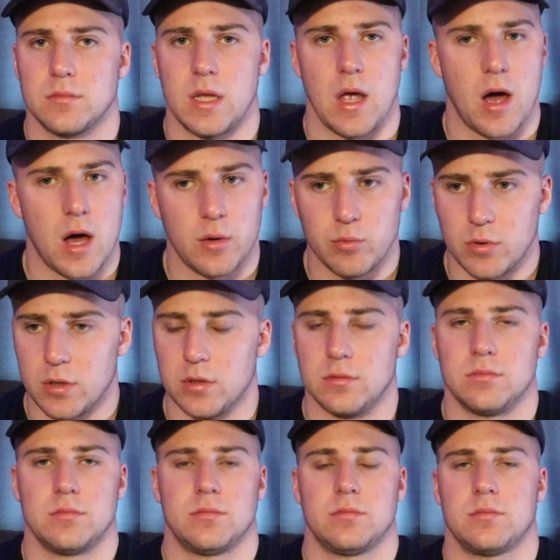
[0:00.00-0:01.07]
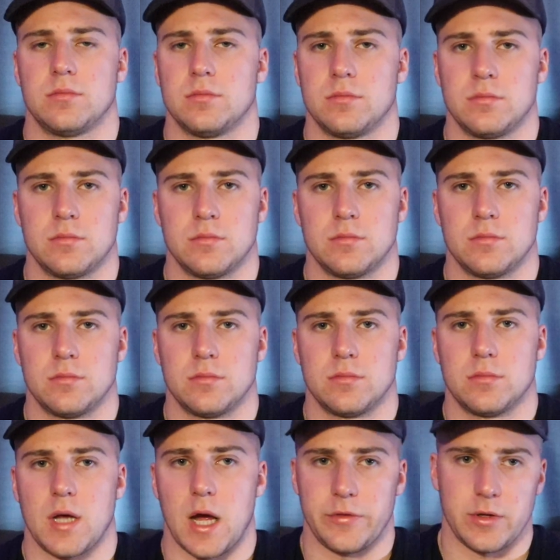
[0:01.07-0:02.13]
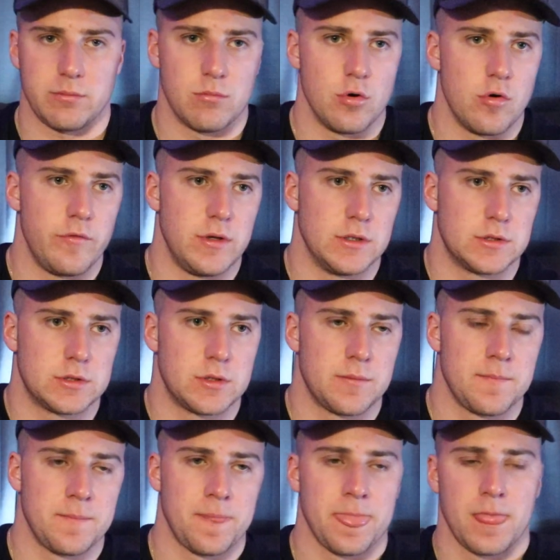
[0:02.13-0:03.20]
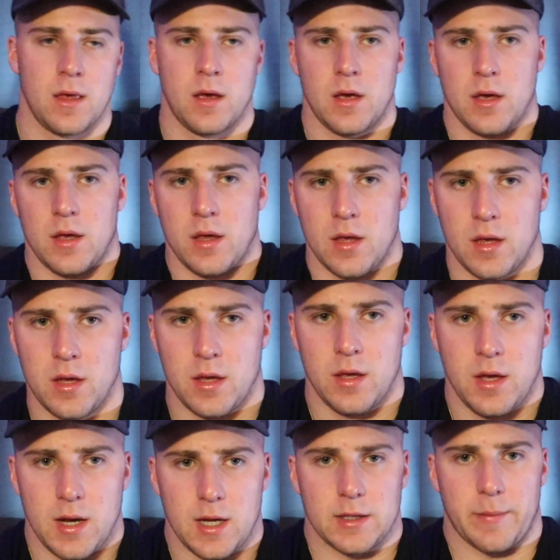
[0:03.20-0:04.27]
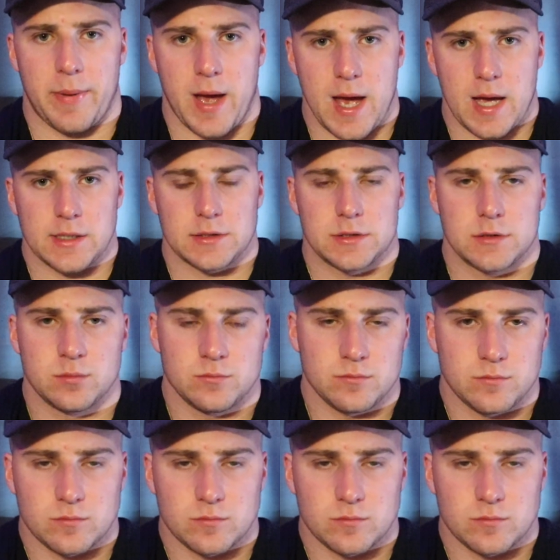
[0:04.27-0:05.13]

The odd one. I think movies in the past